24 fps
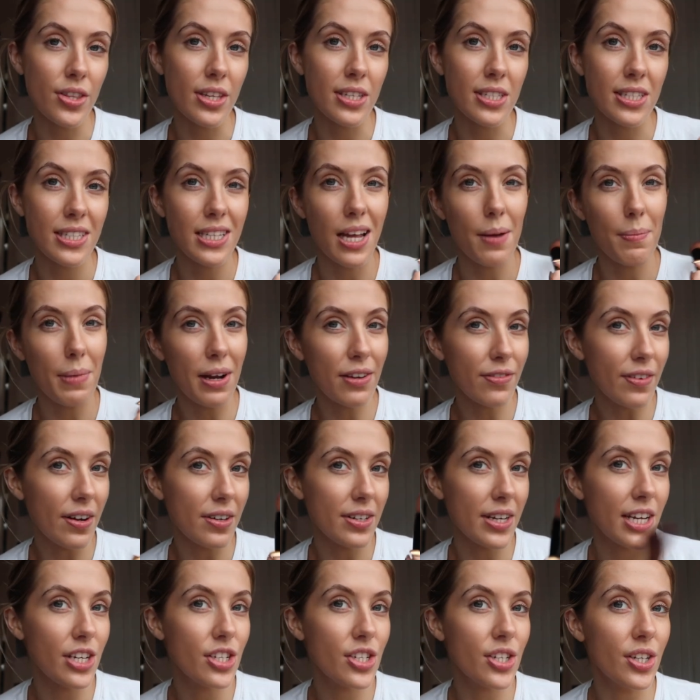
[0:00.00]
And this is like my
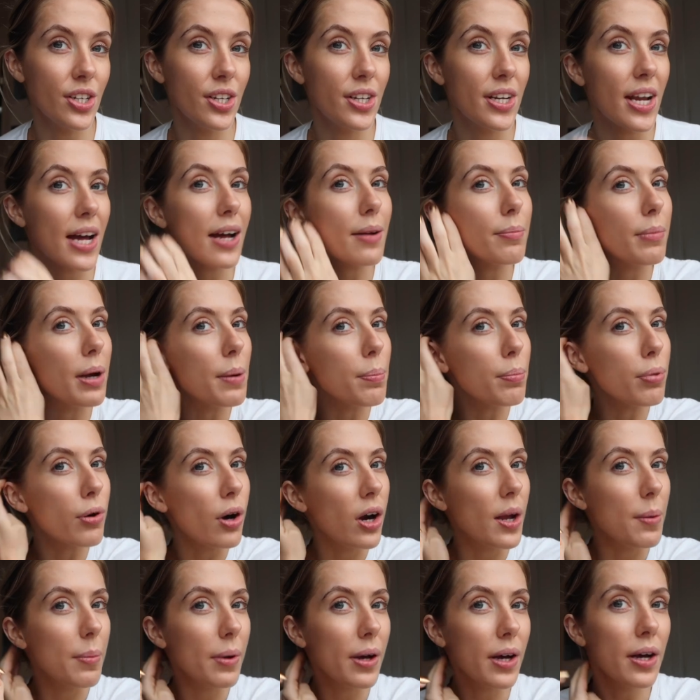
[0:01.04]
foundation and my
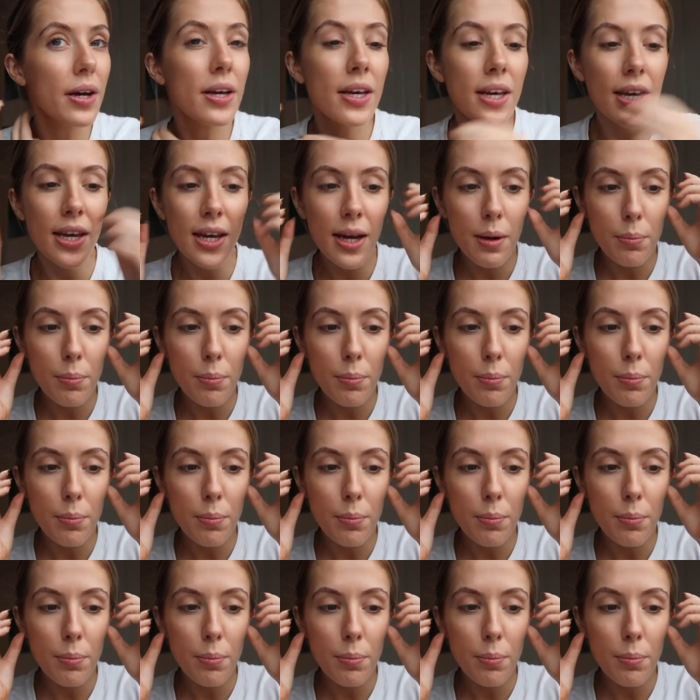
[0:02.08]
primer